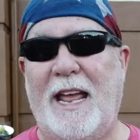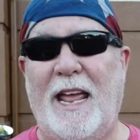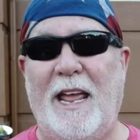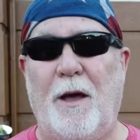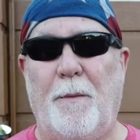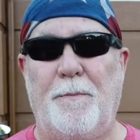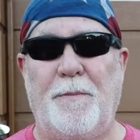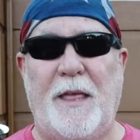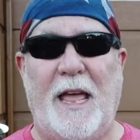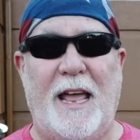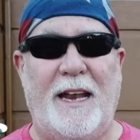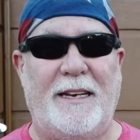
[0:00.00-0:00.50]
to
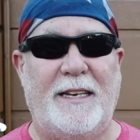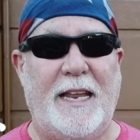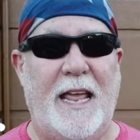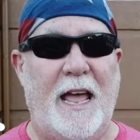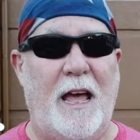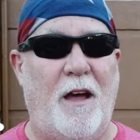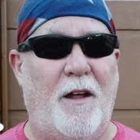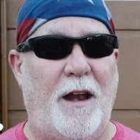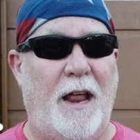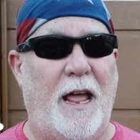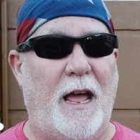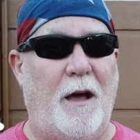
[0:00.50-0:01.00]
help that
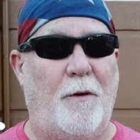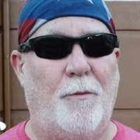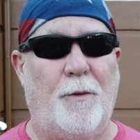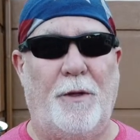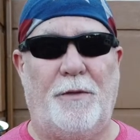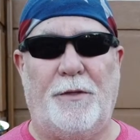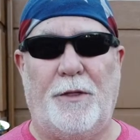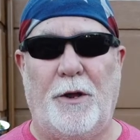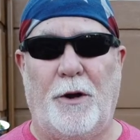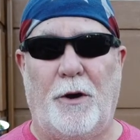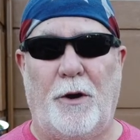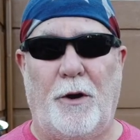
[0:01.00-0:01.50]
town out
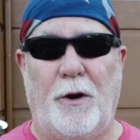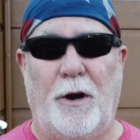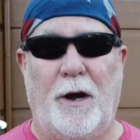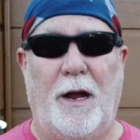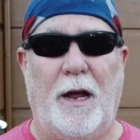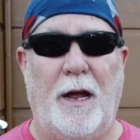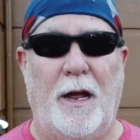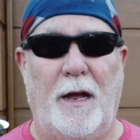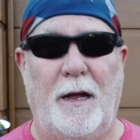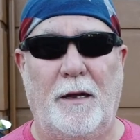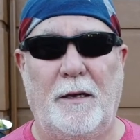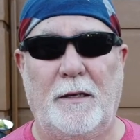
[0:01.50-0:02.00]
with their
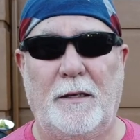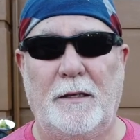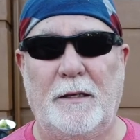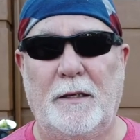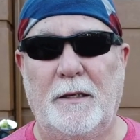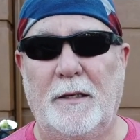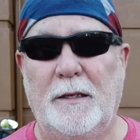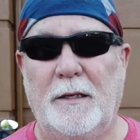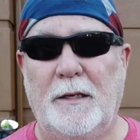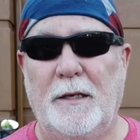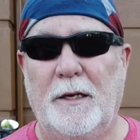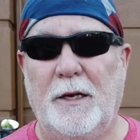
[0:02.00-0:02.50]

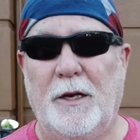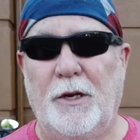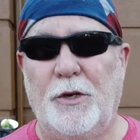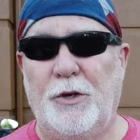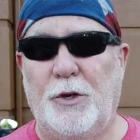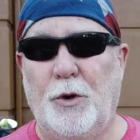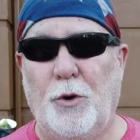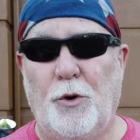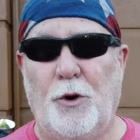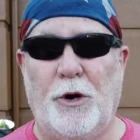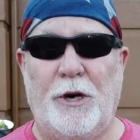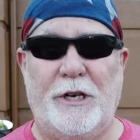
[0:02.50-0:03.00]

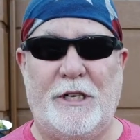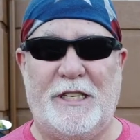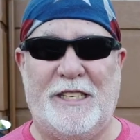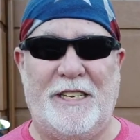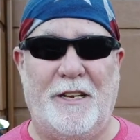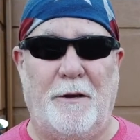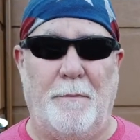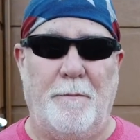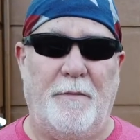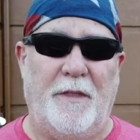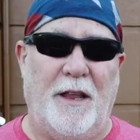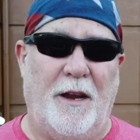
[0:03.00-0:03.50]
uh,
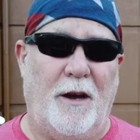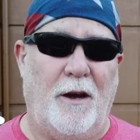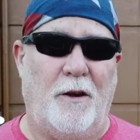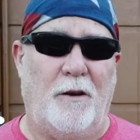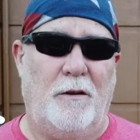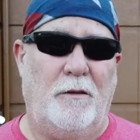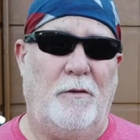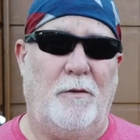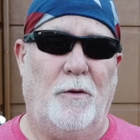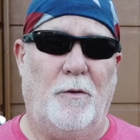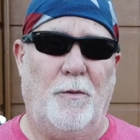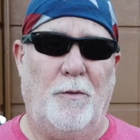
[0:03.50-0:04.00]
tourism
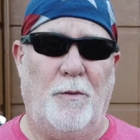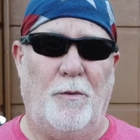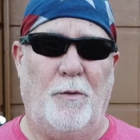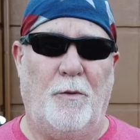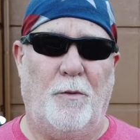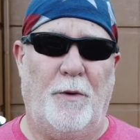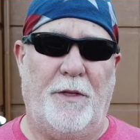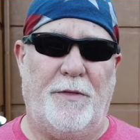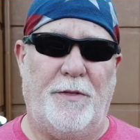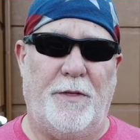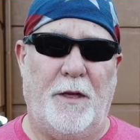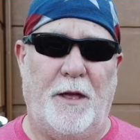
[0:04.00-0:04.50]

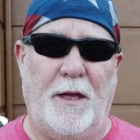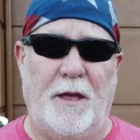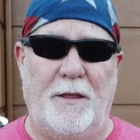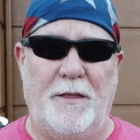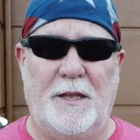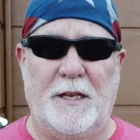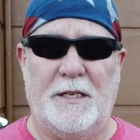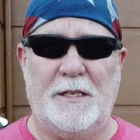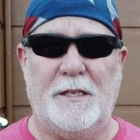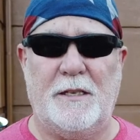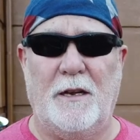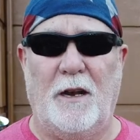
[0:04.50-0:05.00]
there, with uh,
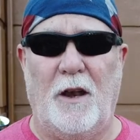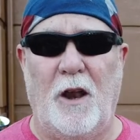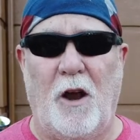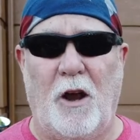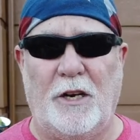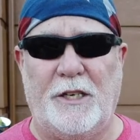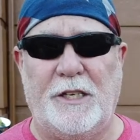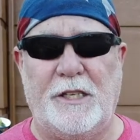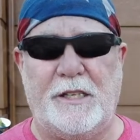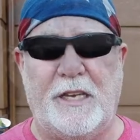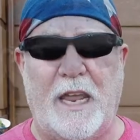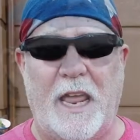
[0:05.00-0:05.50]
this
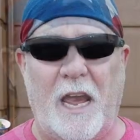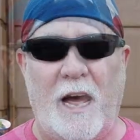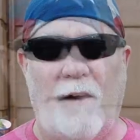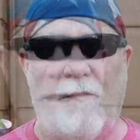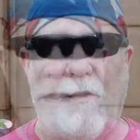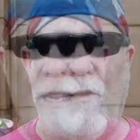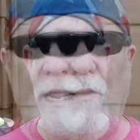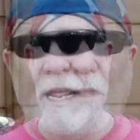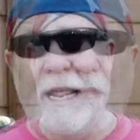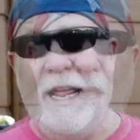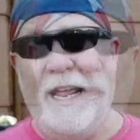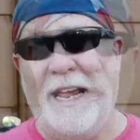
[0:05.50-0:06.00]
largest
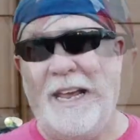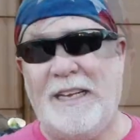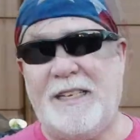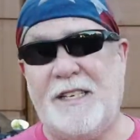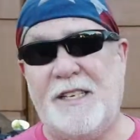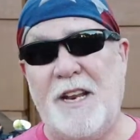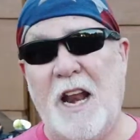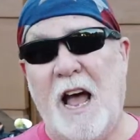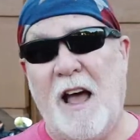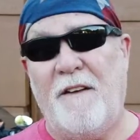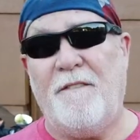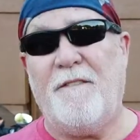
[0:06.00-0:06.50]
gavel.
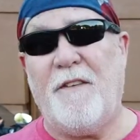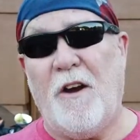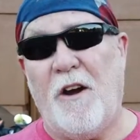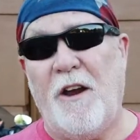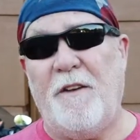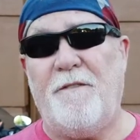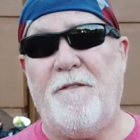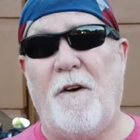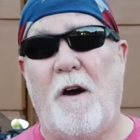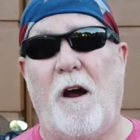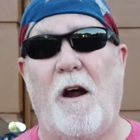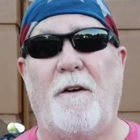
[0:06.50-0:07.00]
It's not
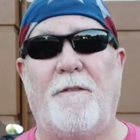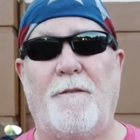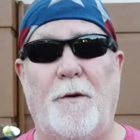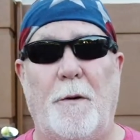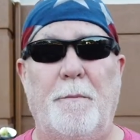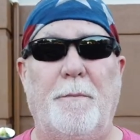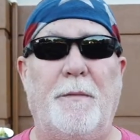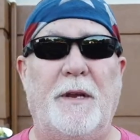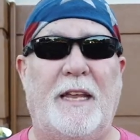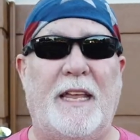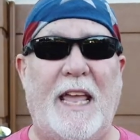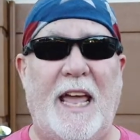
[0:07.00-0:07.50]
very far
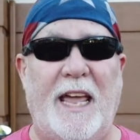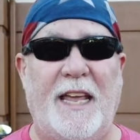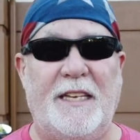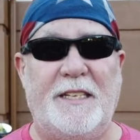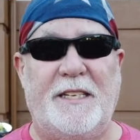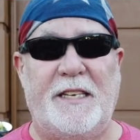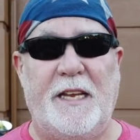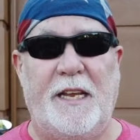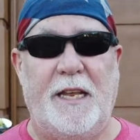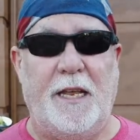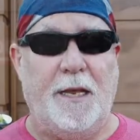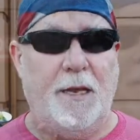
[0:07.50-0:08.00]
from
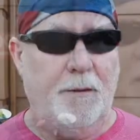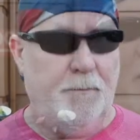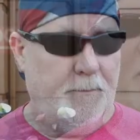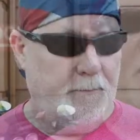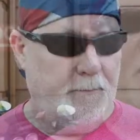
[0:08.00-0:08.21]
KZ.